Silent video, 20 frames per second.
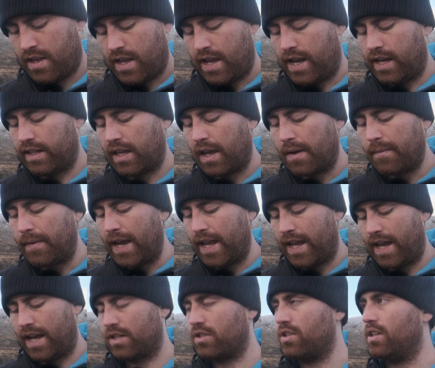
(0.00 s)
I think I might
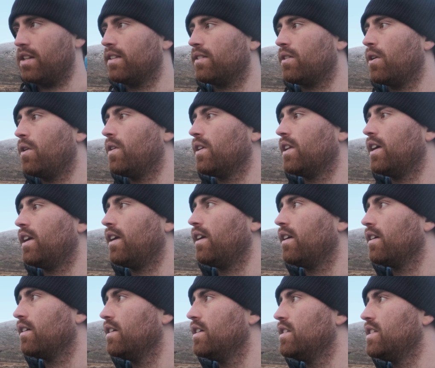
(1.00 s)
actually throw on
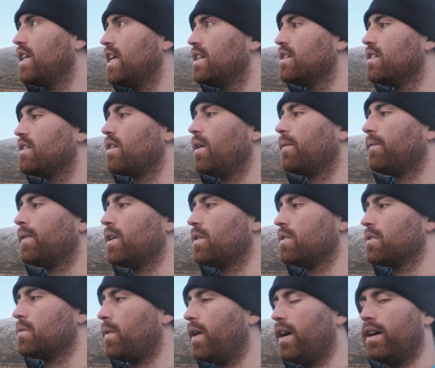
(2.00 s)
a 10 stop here
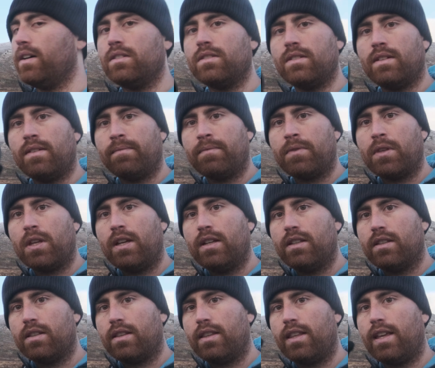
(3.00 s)
as well.
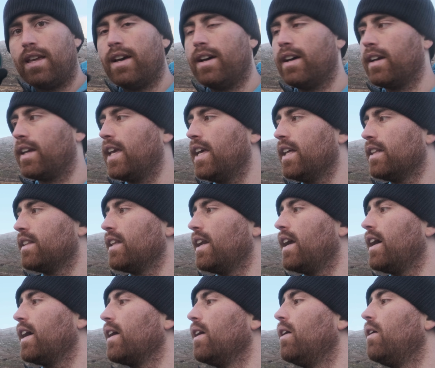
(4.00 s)
The kit that
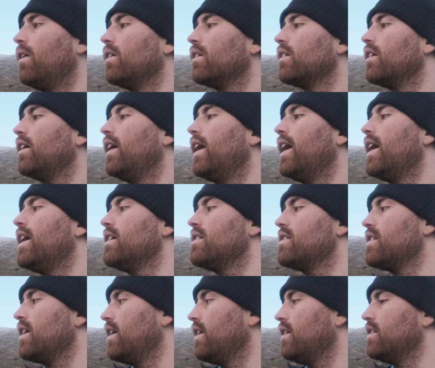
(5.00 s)
I got
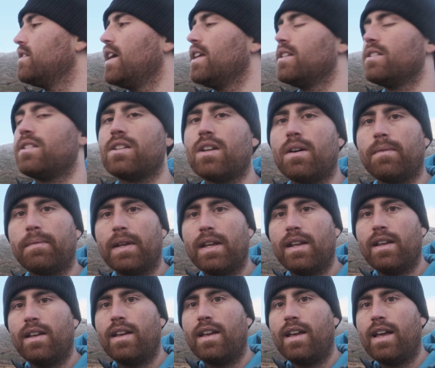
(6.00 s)
has a 10 stop,
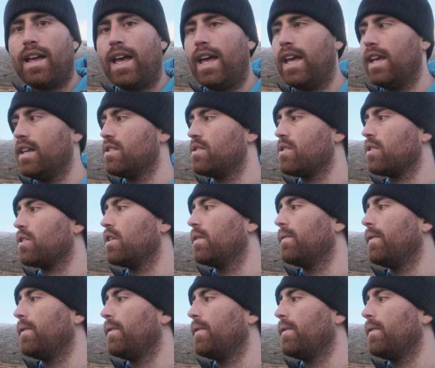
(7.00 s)
a circular